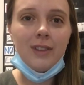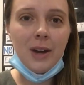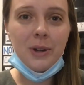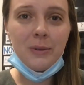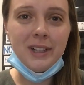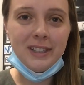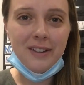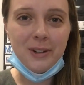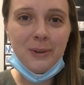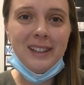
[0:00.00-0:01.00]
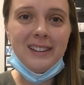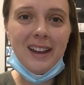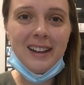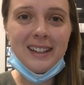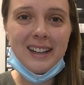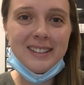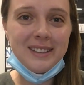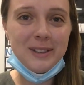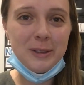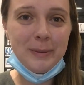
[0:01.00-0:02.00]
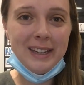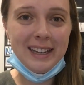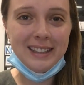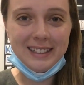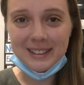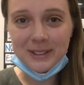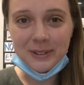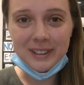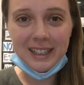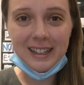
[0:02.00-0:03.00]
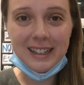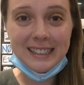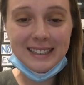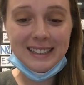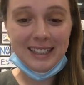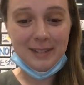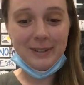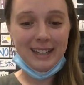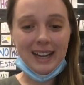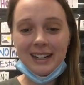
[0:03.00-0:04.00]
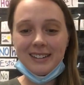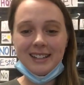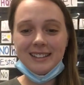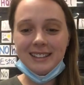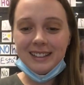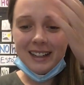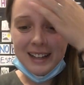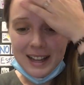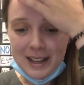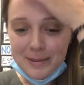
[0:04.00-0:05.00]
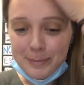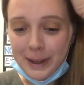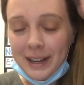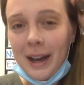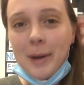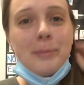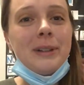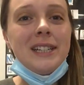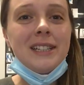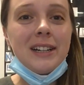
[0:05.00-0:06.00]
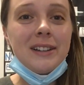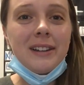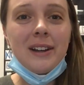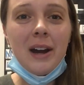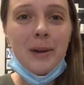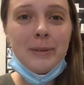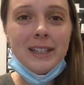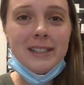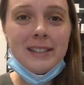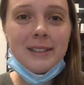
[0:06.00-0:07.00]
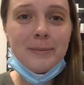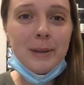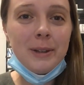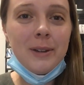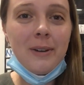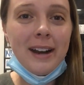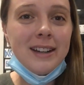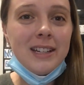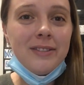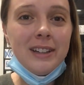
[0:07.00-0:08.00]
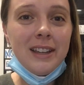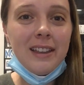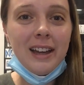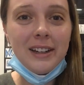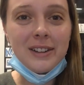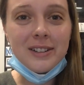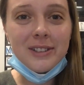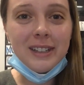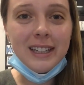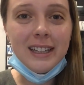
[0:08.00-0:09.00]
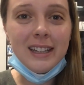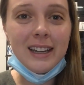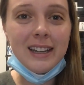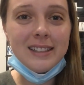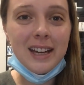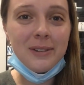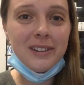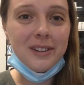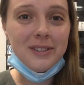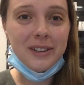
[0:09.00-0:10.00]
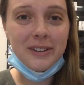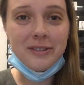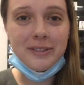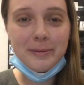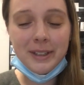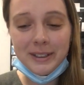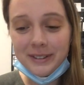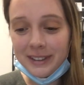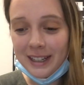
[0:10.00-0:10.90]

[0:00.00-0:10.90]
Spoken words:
I want to wish everyone luck as you begin this school year. It's going to be kind of crazy, but please share in the comments maybe one activity that you're doing, and I would love to learn from you.